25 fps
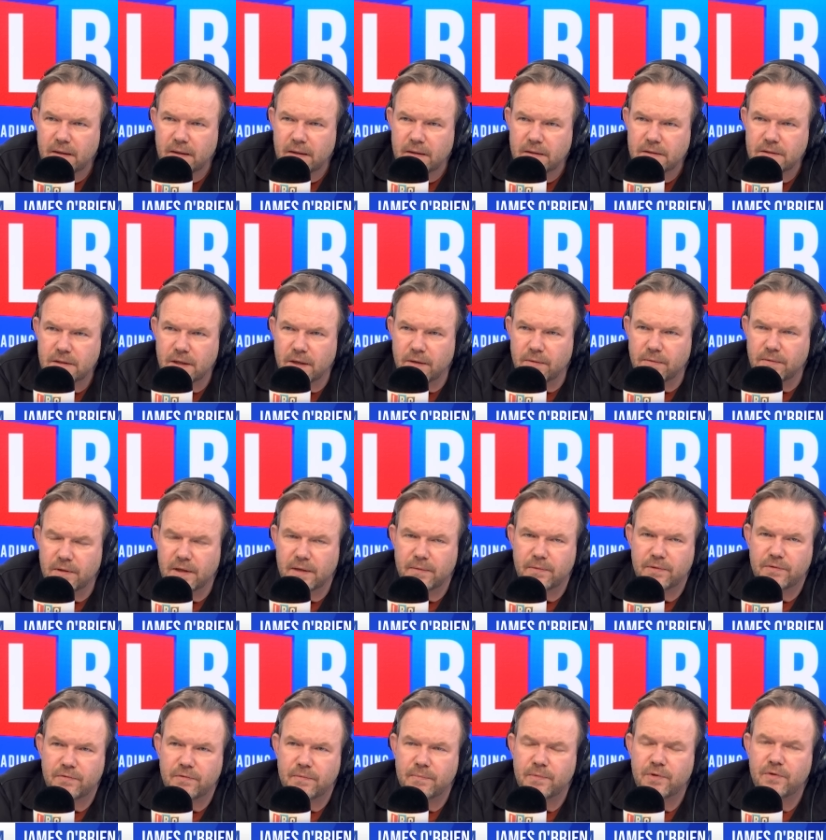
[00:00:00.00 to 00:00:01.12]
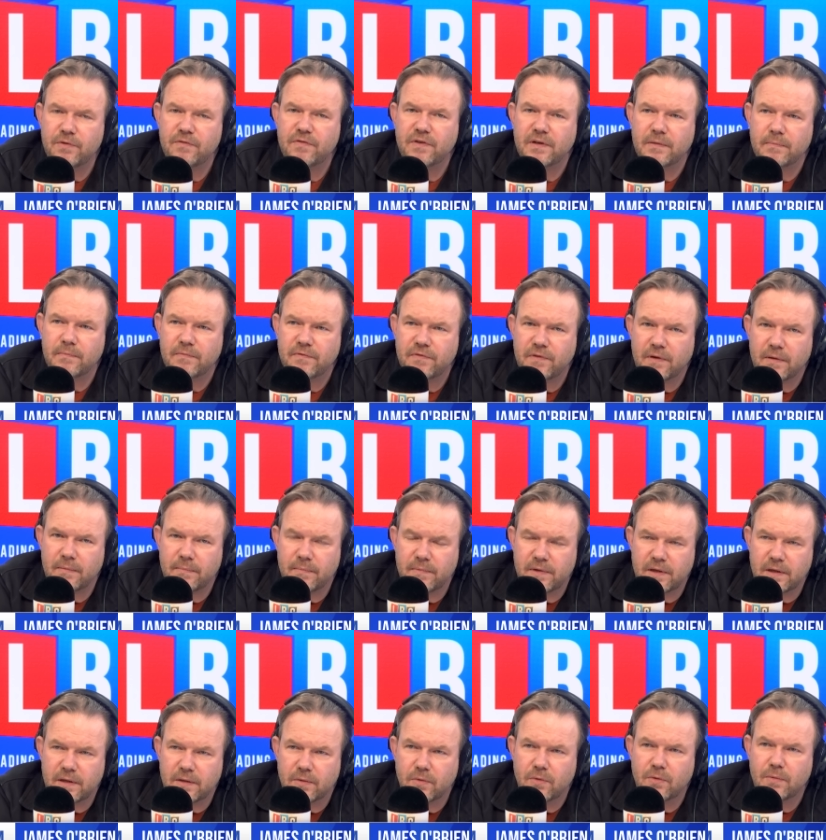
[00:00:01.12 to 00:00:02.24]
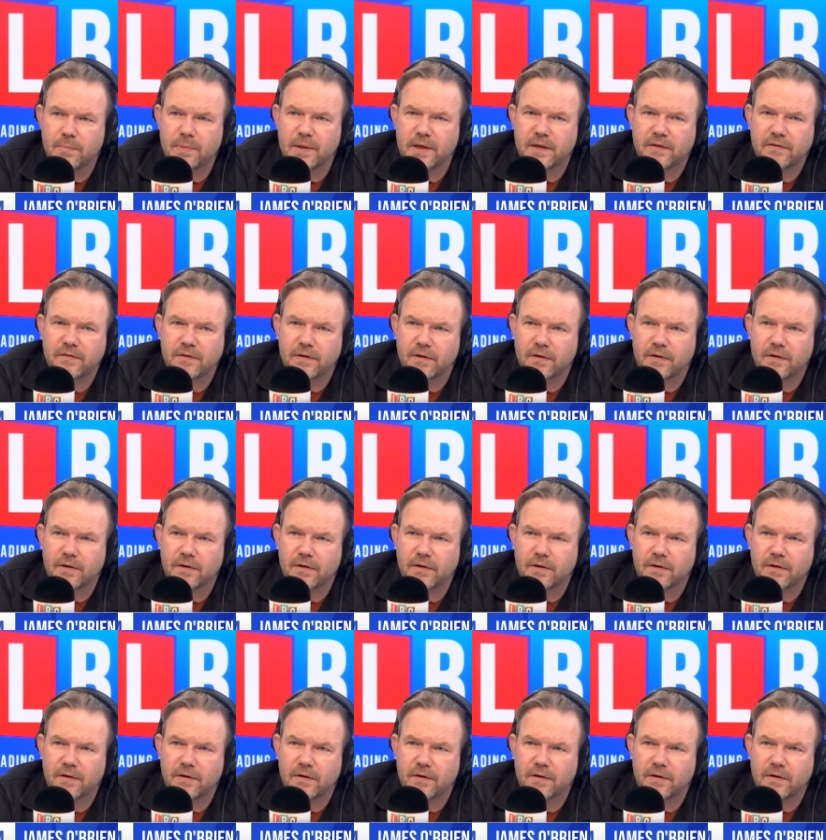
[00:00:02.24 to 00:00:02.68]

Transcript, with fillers: So they would remove him from the orbit